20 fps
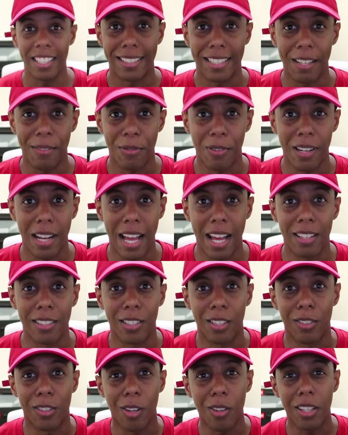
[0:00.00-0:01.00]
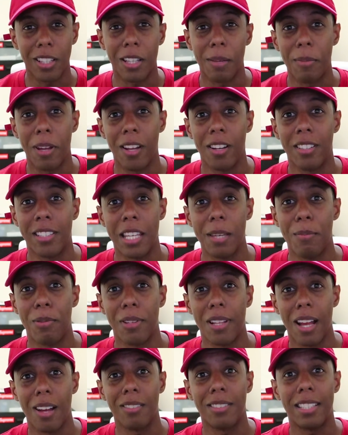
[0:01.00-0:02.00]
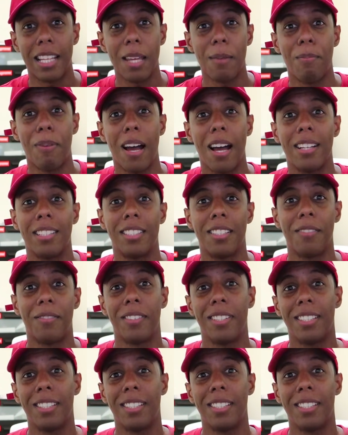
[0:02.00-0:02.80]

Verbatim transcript: That's it for now, so don't let them haters keep you down. Stay positive.